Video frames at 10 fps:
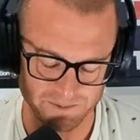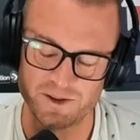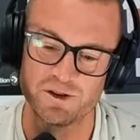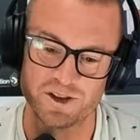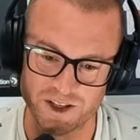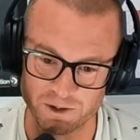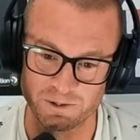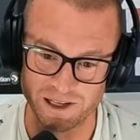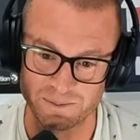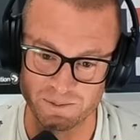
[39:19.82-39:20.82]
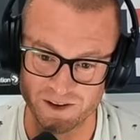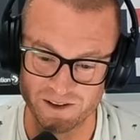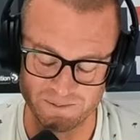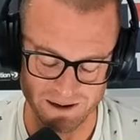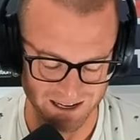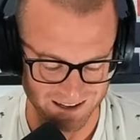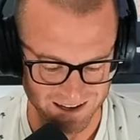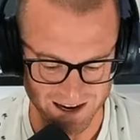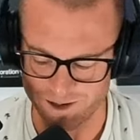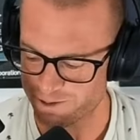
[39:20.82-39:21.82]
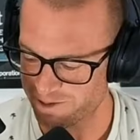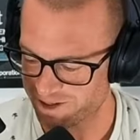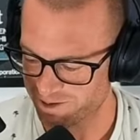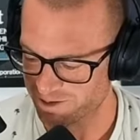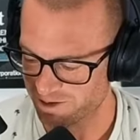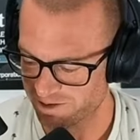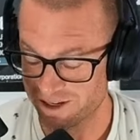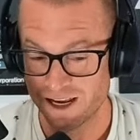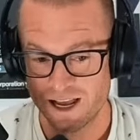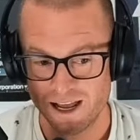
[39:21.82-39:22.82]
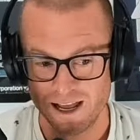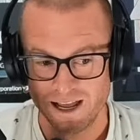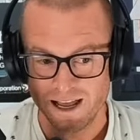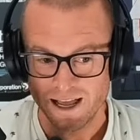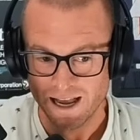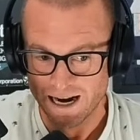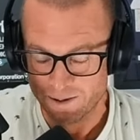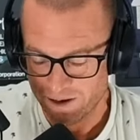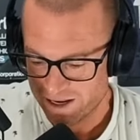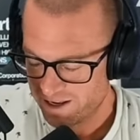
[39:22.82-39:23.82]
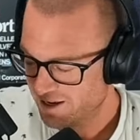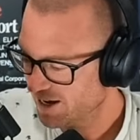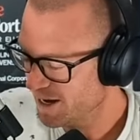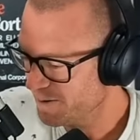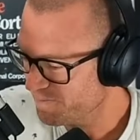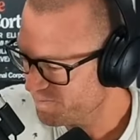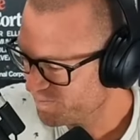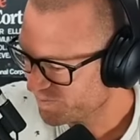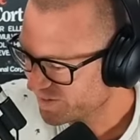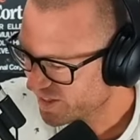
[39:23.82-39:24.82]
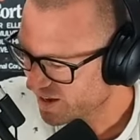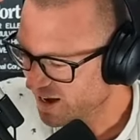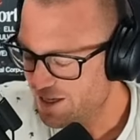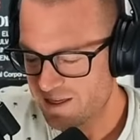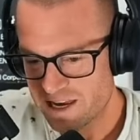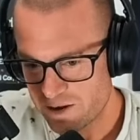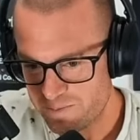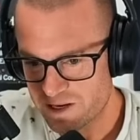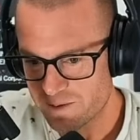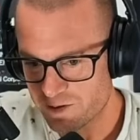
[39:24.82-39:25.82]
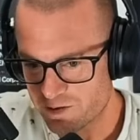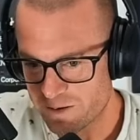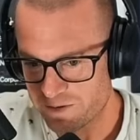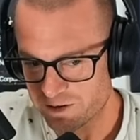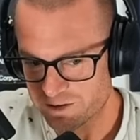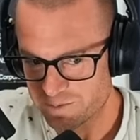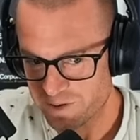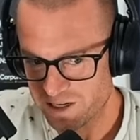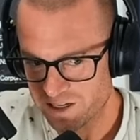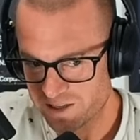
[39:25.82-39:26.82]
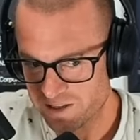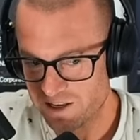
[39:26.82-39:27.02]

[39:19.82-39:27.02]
you're still reading Breathe. My God, you read so slowly. Anyway, um, I think I would become a criminal depending on the,